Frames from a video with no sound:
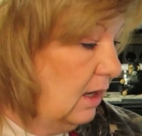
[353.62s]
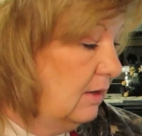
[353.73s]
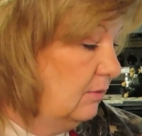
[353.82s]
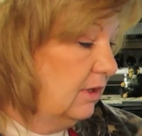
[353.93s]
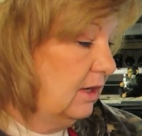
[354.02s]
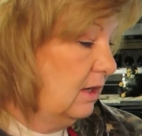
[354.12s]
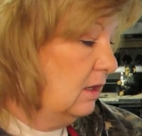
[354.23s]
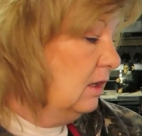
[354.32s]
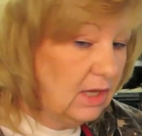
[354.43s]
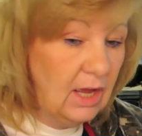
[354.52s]
I don't care.
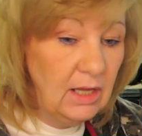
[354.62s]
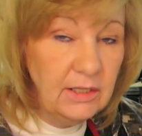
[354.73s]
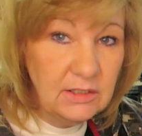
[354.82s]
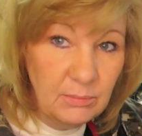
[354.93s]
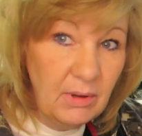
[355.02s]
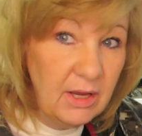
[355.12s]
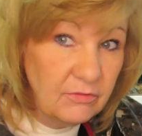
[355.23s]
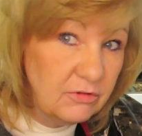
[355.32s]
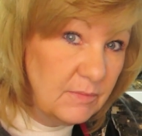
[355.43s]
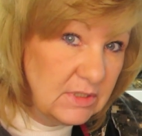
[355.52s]
I like to buy it
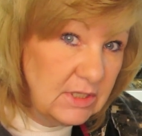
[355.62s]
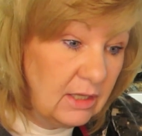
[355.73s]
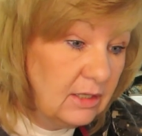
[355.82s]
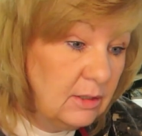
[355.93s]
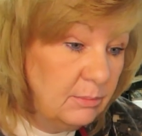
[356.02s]
from the deli,